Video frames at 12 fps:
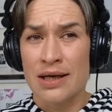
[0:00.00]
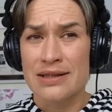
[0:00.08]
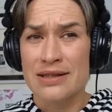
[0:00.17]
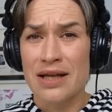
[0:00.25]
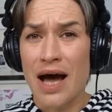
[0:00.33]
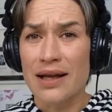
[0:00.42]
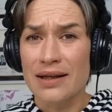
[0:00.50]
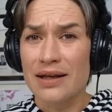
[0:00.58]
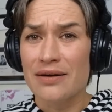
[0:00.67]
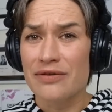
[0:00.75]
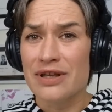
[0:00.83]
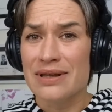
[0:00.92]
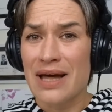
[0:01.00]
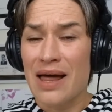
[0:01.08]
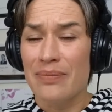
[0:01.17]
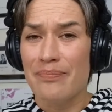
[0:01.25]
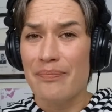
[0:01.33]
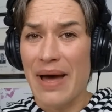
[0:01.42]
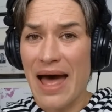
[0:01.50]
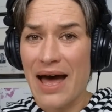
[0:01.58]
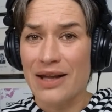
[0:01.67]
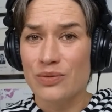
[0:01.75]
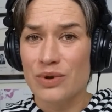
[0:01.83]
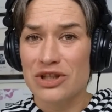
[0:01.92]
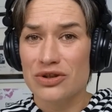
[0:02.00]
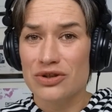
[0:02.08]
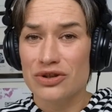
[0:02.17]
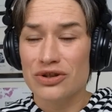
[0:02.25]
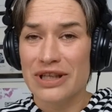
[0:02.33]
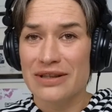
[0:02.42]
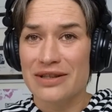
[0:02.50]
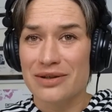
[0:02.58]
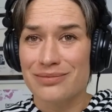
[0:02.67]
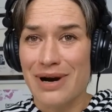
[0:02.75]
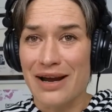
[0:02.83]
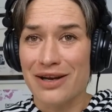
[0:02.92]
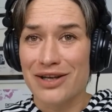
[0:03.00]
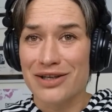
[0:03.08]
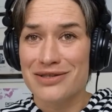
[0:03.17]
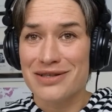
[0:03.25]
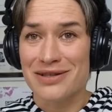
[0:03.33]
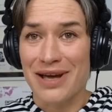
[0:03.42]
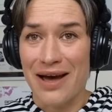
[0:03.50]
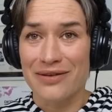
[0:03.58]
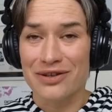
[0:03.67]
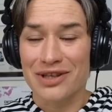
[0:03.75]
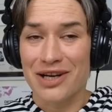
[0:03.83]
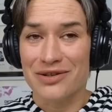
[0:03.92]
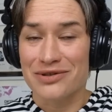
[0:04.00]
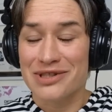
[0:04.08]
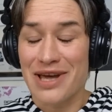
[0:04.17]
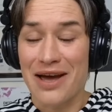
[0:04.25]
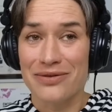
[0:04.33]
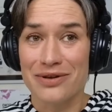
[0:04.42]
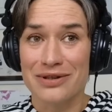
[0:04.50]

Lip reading: it's not even that bad when you look at the rankings in other countries. I